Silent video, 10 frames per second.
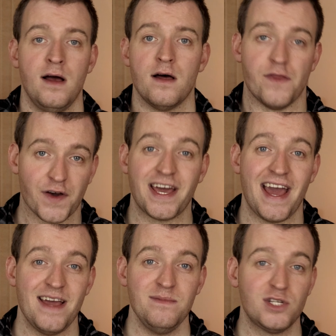The
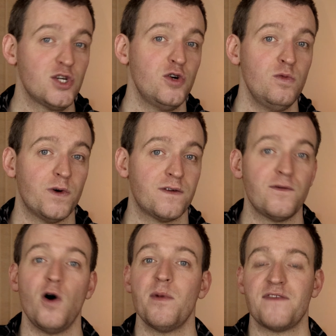game Doom would
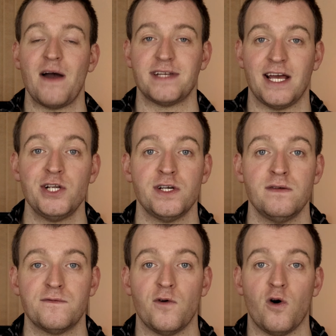form a
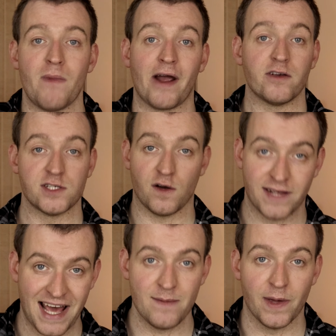foundation for Microsoft
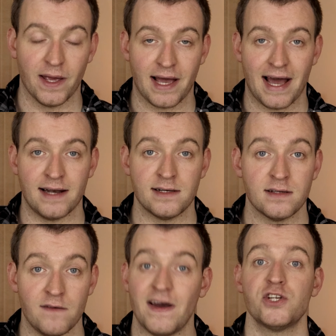Gaming, and
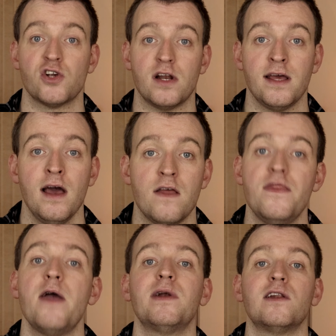eventually
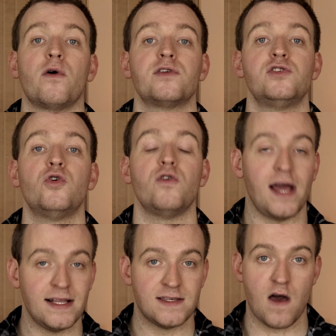they would look to
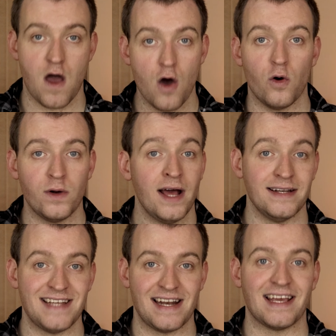create their own
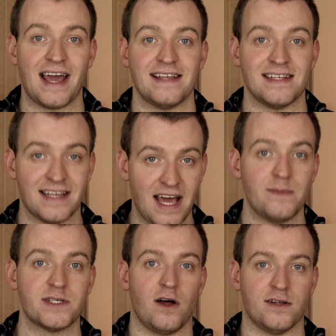dedicated
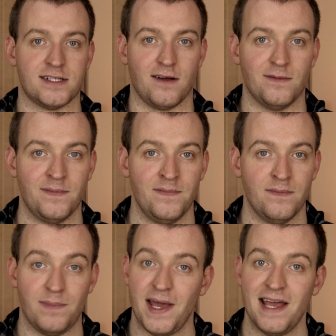games console,
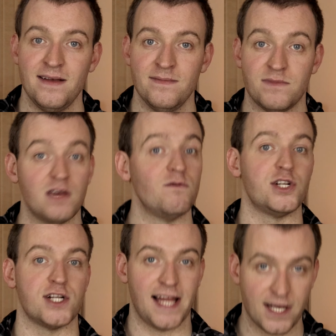being the
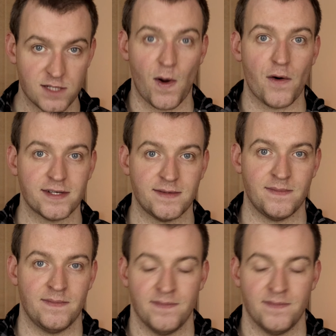original Xbox.